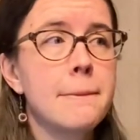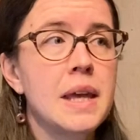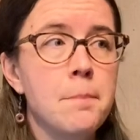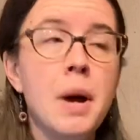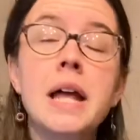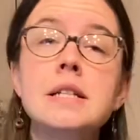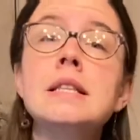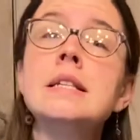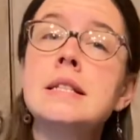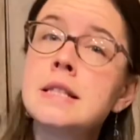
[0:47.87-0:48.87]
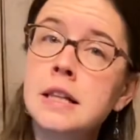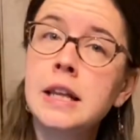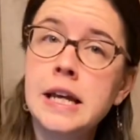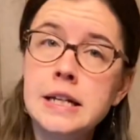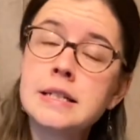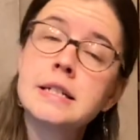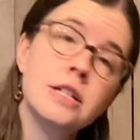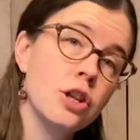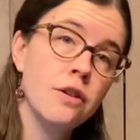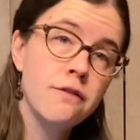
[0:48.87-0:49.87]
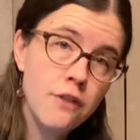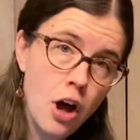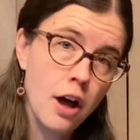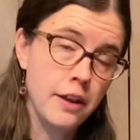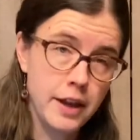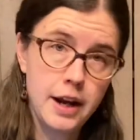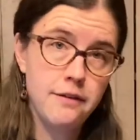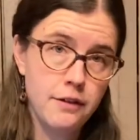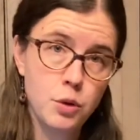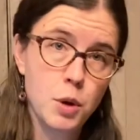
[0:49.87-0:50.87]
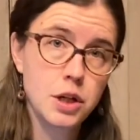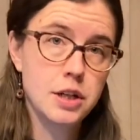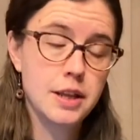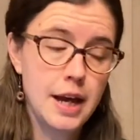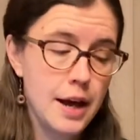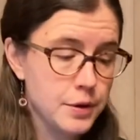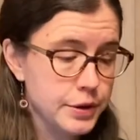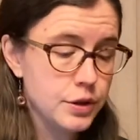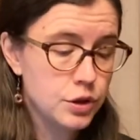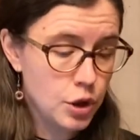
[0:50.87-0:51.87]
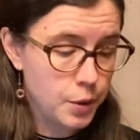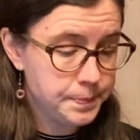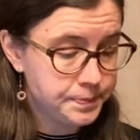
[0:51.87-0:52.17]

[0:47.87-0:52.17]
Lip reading: but this is the latest into the fall that I've ever worked on the house. So,